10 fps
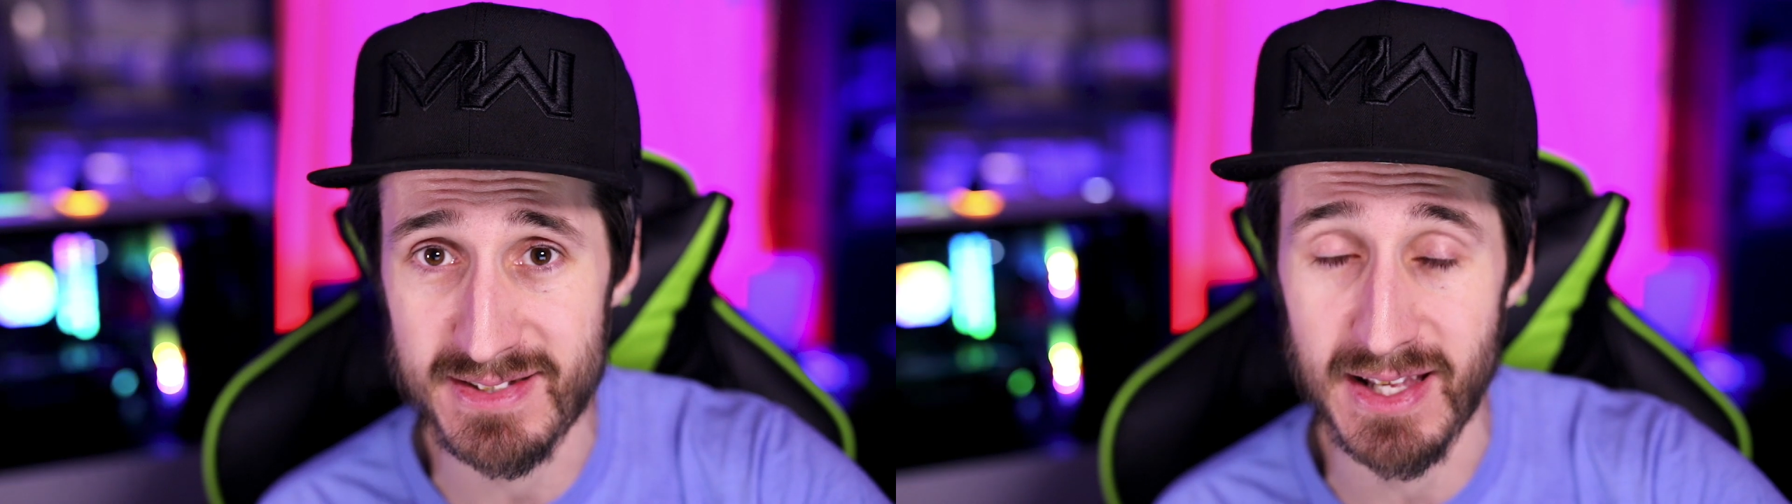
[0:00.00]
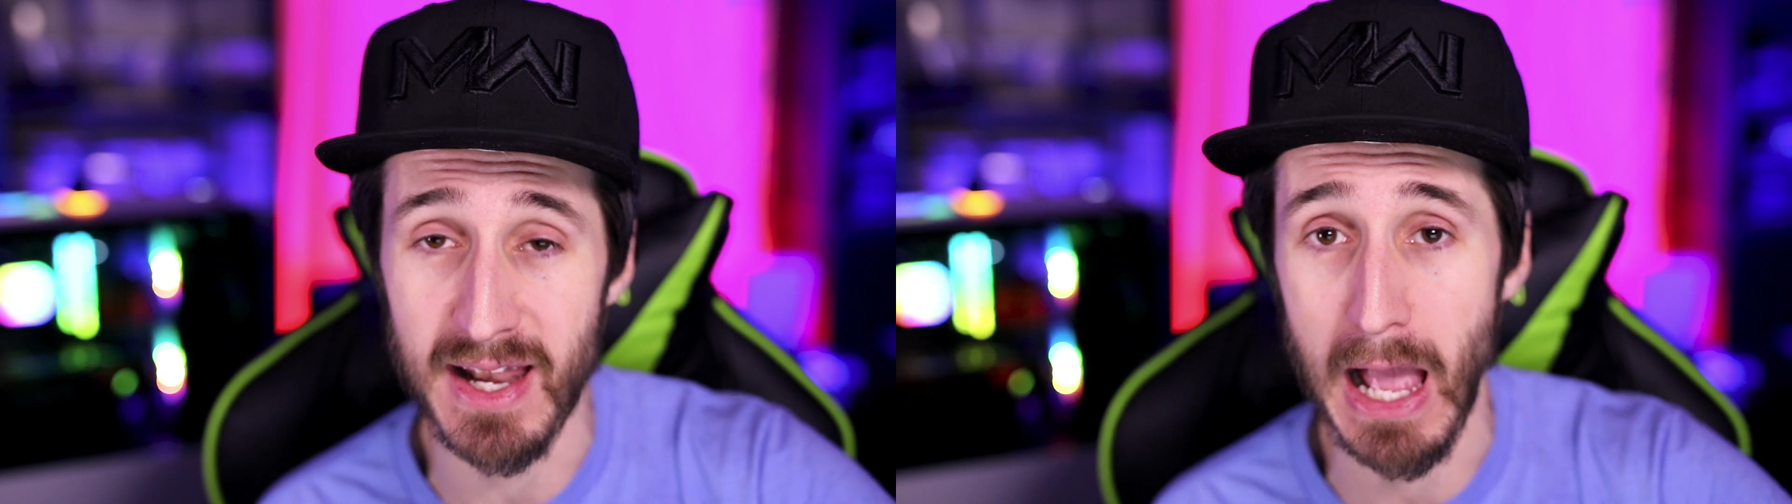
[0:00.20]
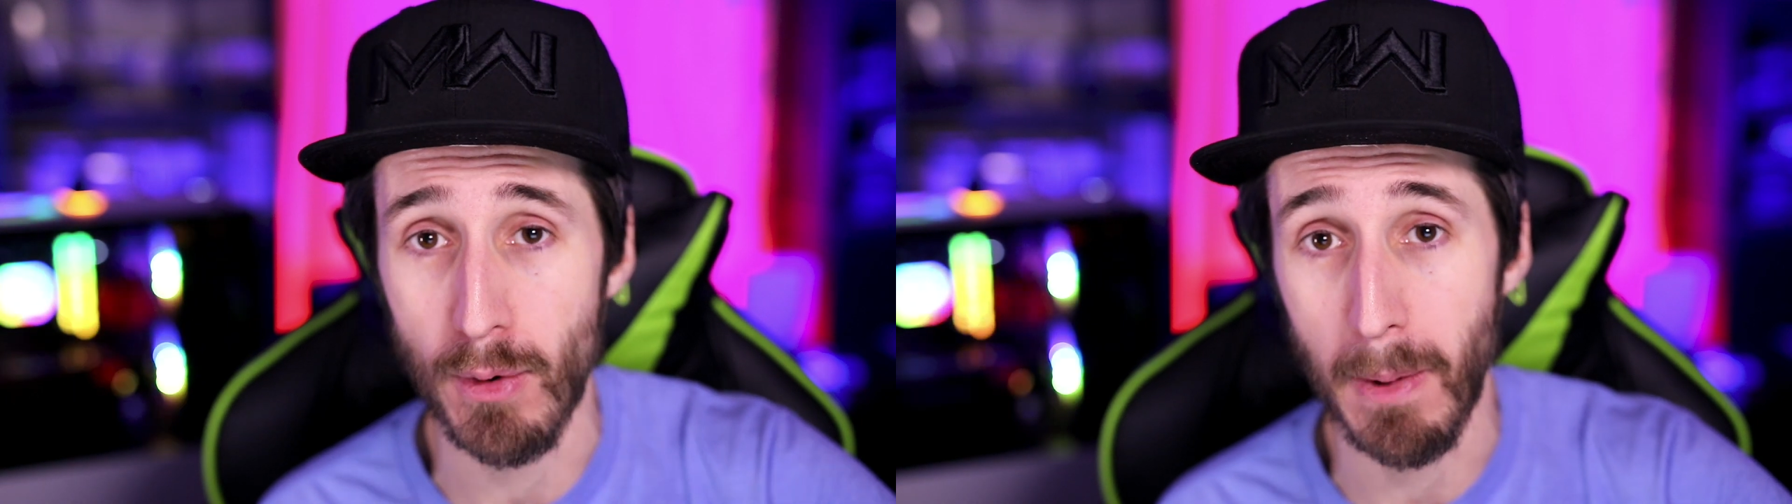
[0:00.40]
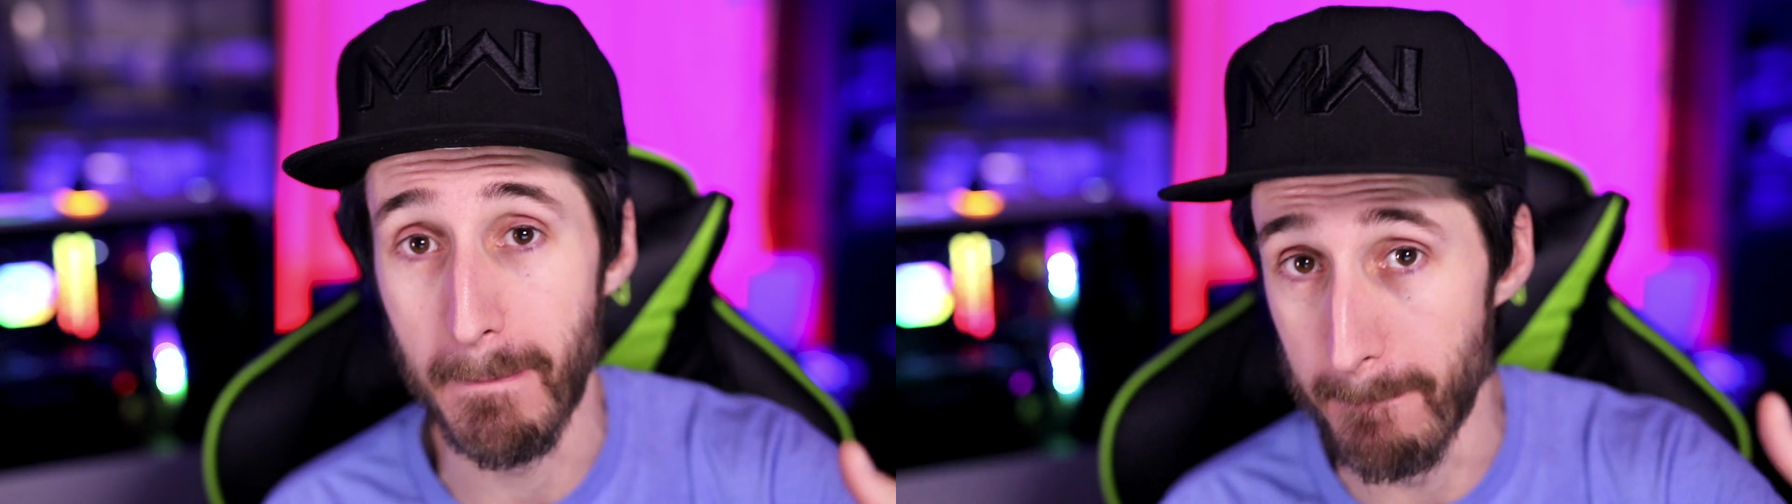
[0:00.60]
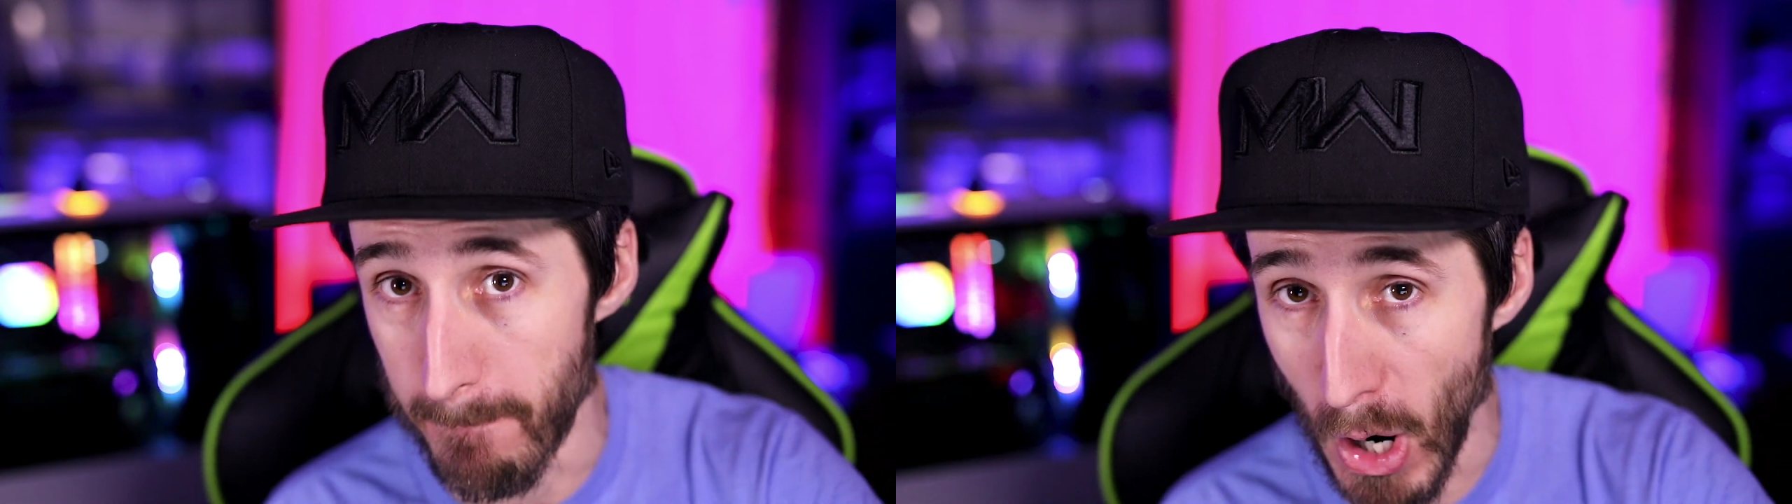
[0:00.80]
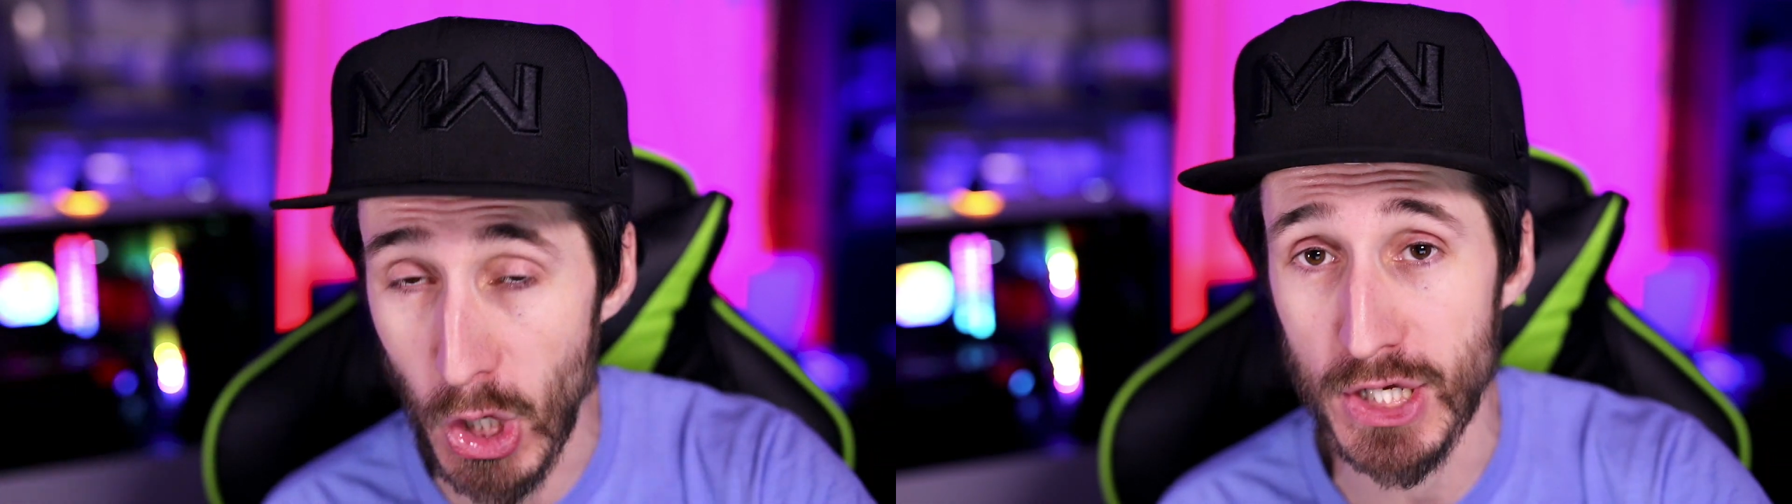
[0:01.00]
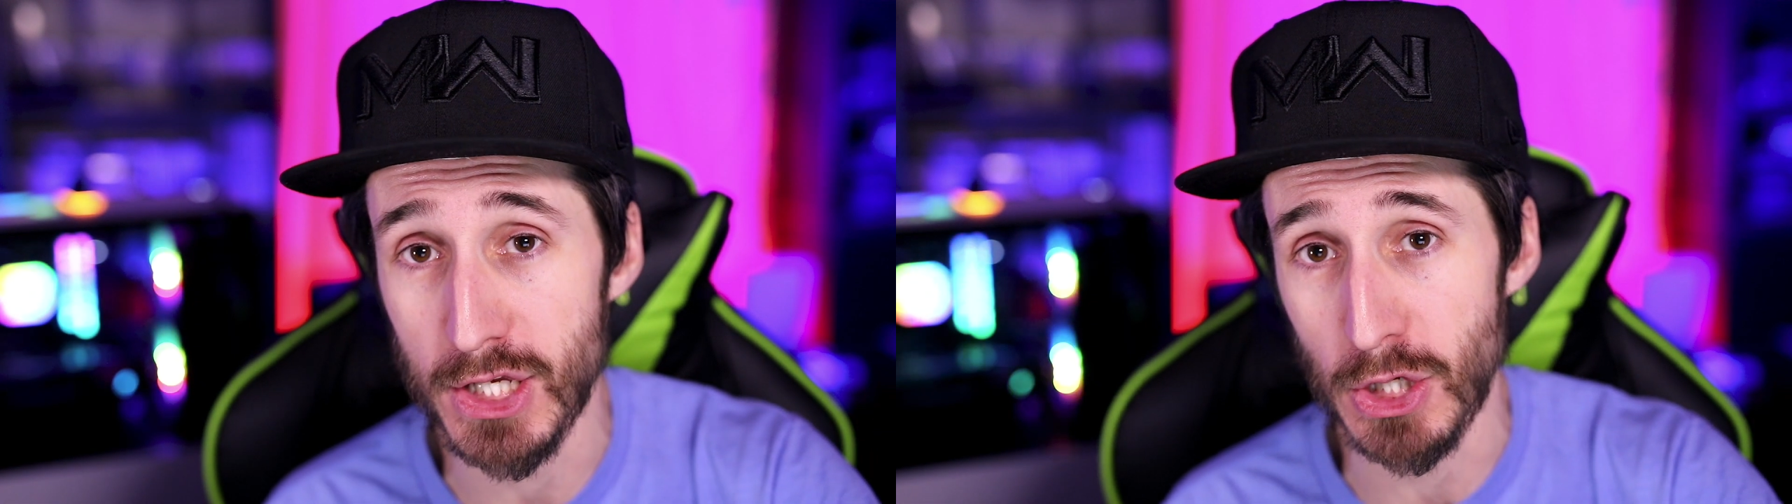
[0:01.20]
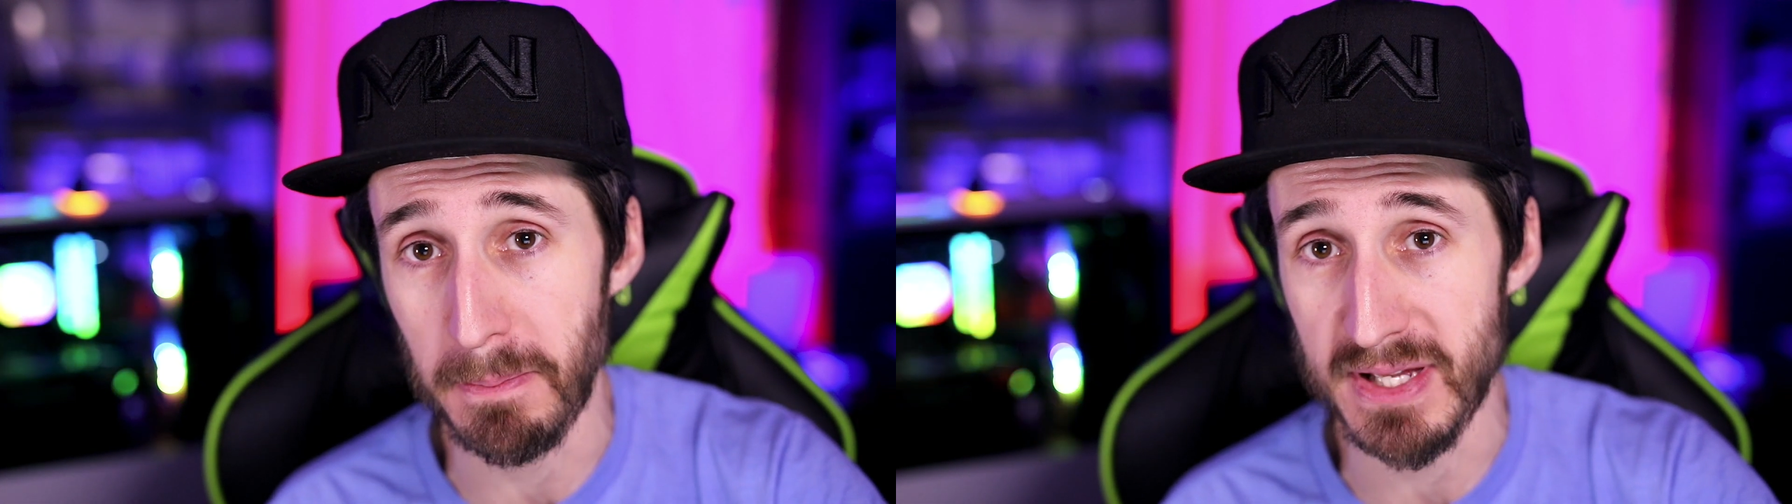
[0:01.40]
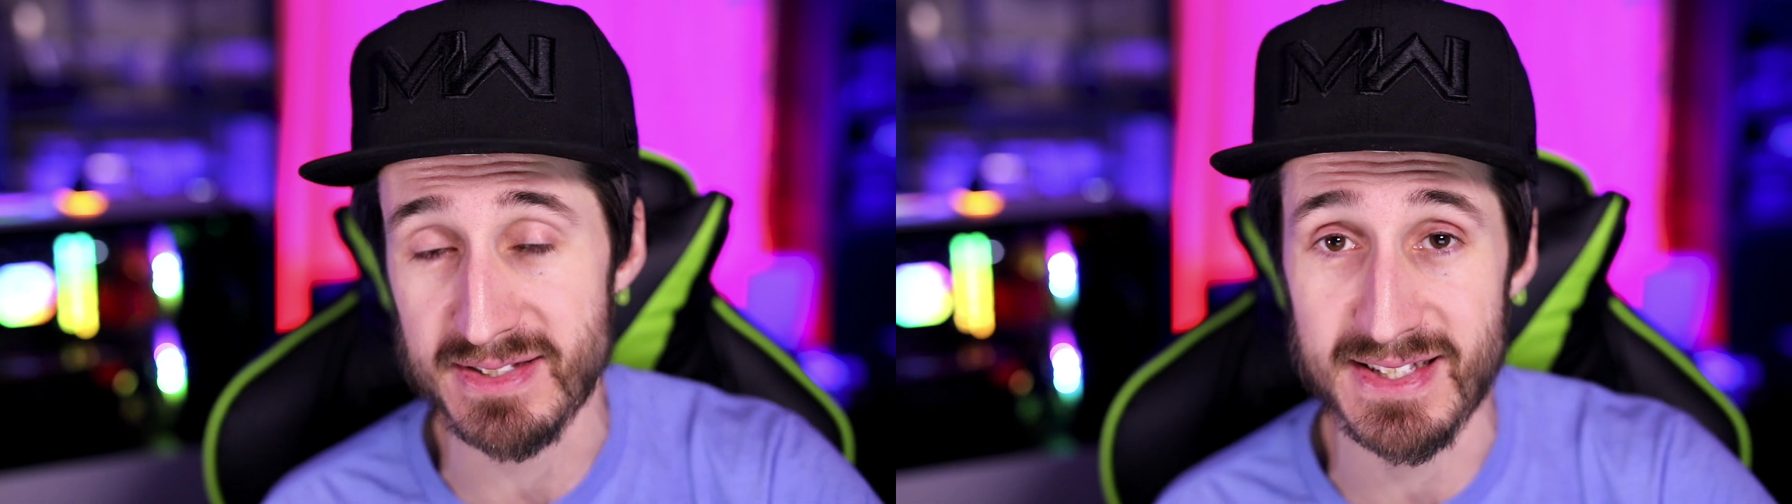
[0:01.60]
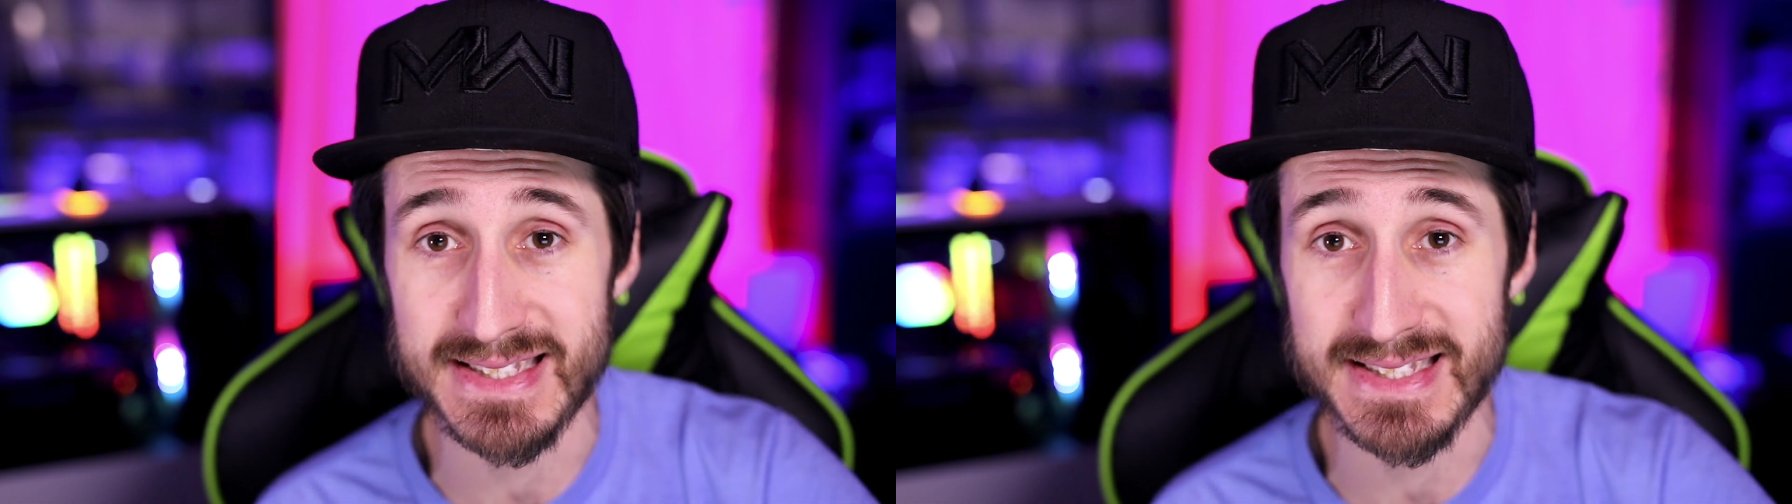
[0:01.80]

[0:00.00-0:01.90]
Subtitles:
and how to market your business.